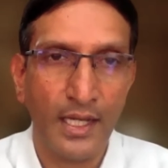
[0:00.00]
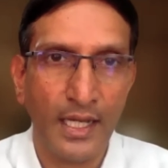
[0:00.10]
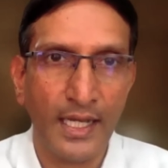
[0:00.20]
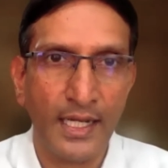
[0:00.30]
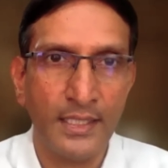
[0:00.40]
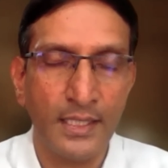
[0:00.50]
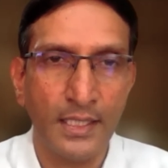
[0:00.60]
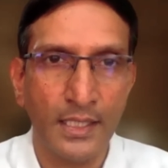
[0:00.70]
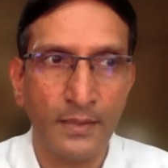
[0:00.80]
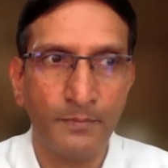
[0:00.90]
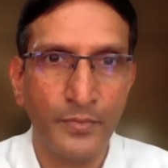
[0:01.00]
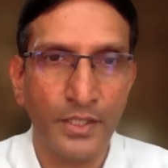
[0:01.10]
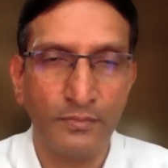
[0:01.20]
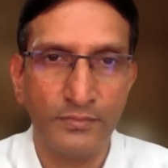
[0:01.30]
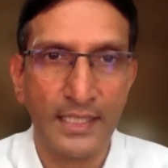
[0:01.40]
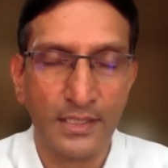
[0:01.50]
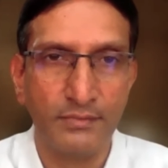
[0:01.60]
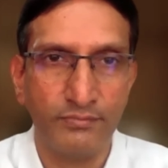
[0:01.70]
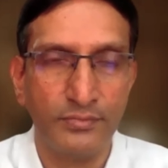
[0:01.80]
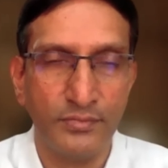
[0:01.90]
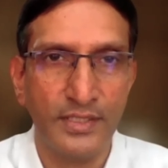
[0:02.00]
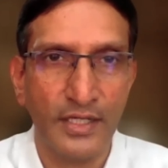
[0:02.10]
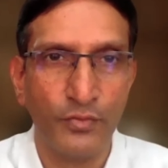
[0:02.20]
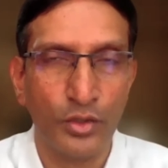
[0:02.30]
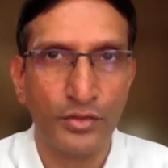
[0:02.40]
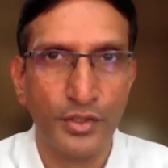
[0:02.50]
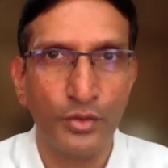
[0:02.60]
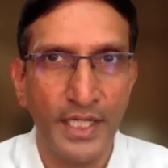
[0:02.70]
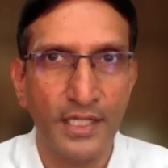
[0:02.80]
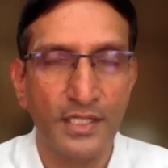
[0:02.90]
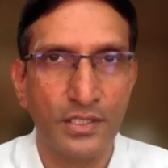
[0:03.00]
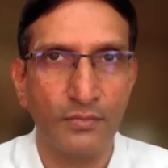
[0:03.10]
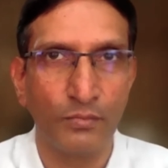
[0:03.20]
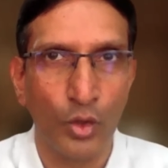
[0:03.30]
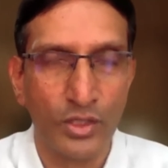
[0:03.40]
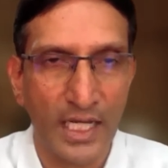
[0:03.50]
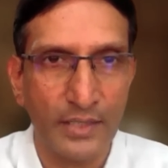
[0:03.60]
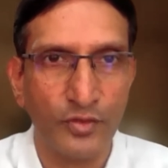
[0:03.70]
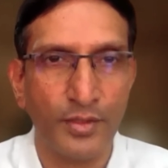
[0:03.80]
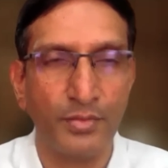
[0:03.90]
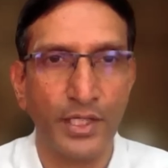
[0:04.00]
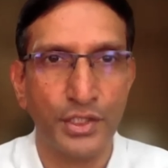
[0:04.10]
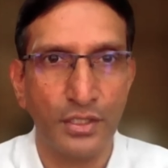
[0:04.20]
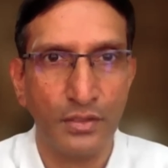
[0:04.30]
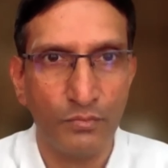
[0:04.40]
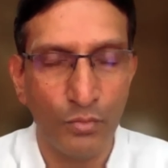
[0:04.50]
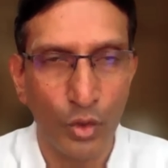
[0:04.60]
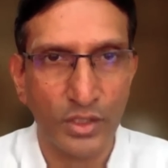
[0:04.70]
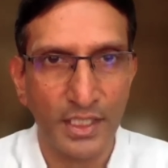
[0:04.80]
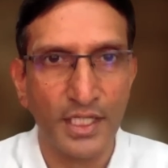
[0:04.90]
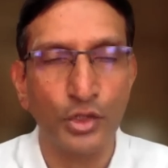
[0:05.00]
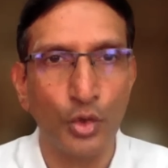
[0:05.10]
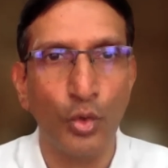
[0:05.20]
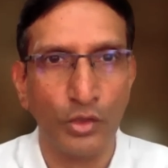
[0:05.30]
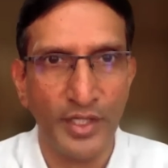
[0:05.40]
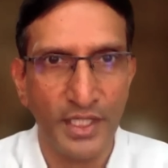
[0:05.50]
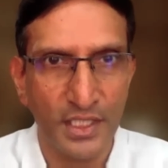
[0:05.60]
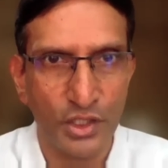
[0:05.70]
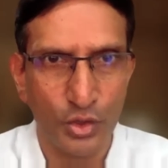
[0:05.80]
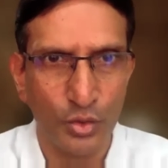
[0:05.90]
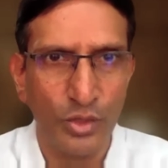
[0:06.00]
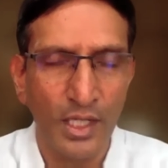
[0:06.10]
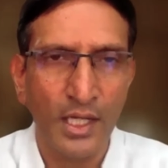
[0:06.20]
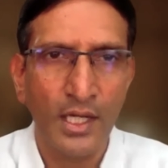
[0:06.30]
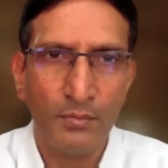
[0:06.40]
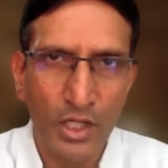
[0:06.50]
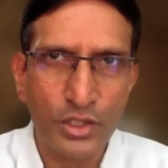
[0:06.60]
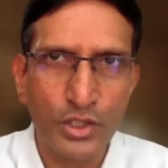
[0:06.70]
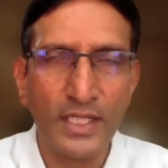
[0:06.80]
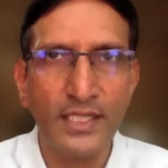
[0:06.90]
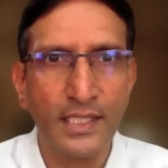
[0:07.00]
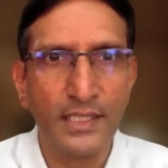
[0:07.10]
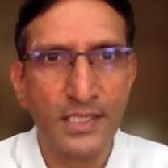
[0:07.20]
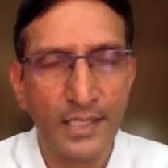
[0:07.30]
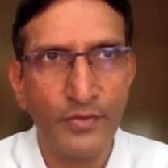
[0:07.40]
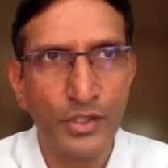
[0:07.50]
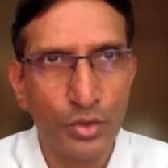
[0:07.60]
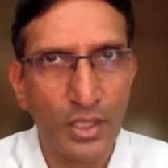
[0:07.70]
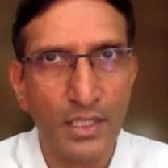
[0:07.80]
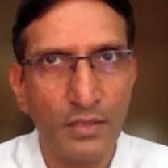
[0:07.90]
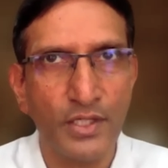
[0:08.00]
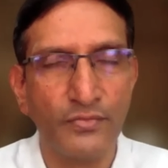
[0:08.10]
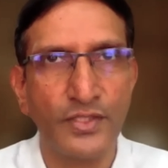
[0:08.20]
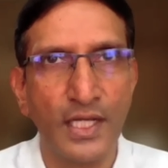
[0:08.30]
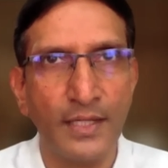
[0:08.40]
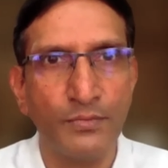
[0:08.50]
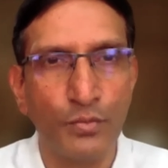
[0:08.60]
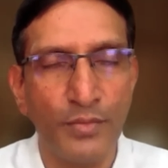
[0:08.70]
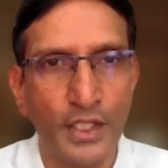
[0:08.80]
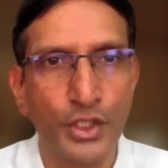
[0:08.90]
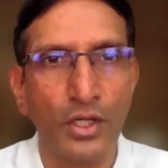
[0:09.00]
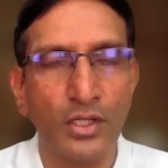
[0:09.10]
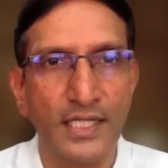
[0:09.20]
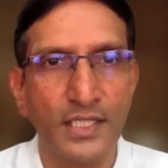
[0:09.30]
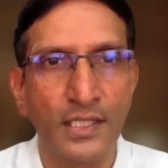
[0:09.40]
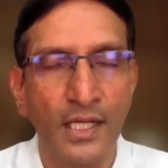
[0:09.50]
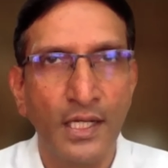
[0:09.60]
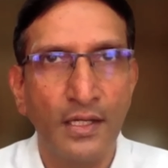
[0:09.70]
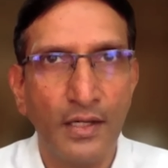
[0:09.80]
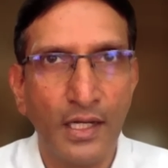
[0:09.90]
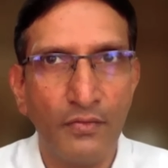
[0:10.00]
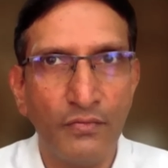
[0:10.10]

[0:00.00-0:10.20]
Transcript: And, that therefore you needed more time for preparation, more thinking through what we needed to do. But also, I think this time we took a little bit of time to make sure that we